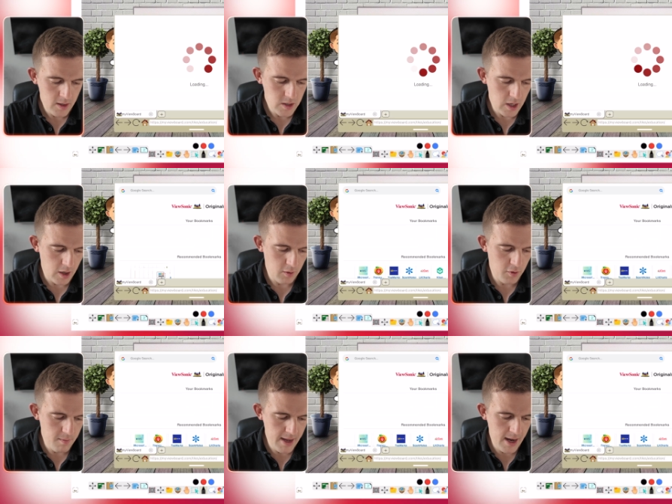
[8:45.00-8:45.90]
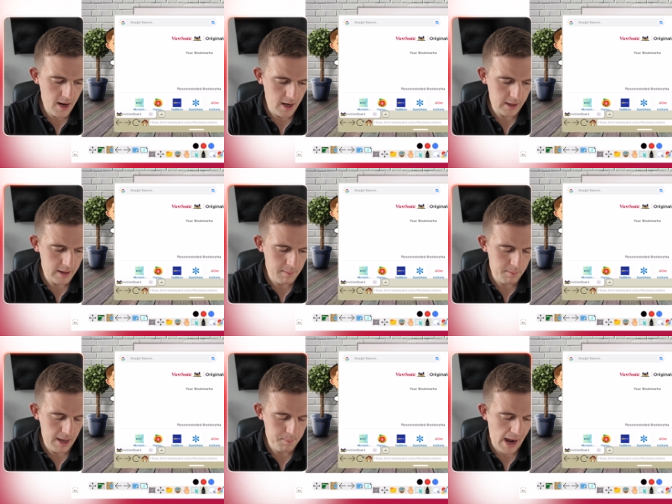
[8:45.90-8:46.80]
So from there, I can then
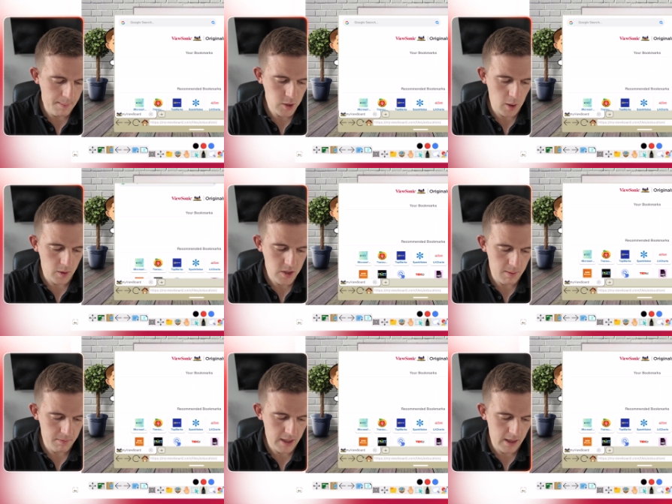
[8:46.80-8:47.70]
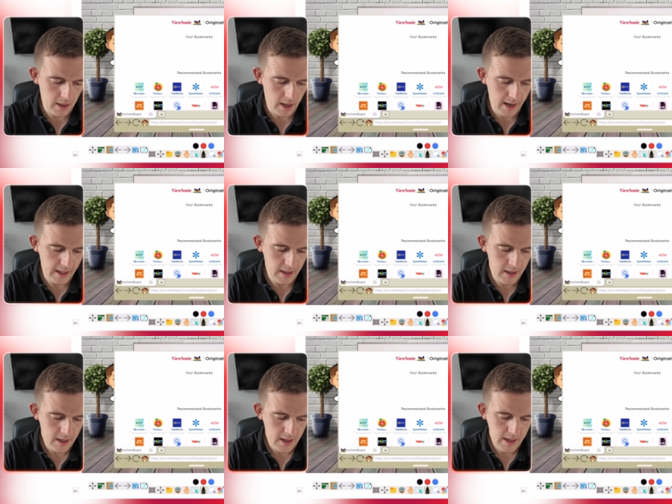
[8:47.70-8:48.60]
perhaps go on something like
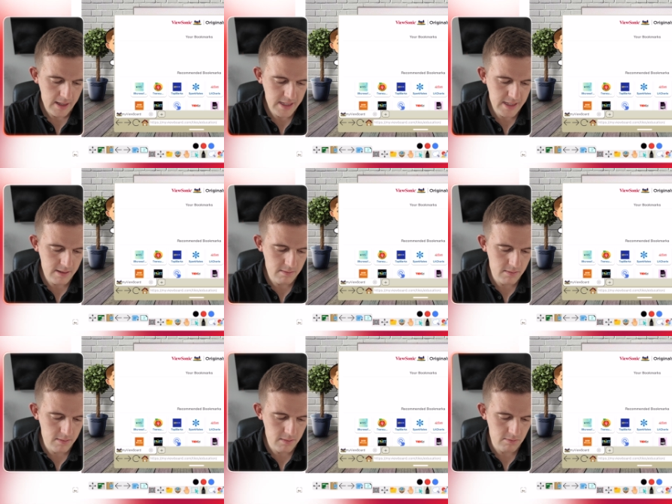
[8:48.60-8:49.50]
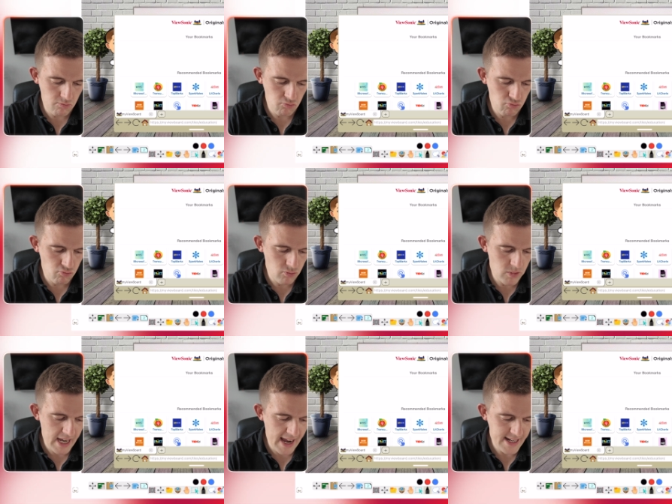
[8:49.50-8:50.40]
mm,
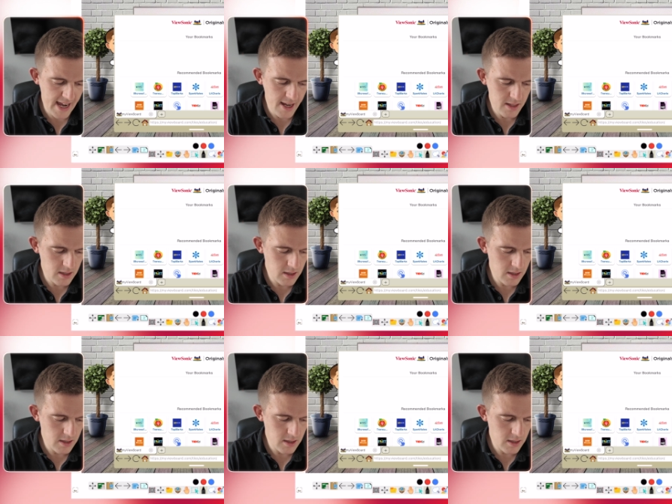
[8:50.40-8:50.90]
TED Ed.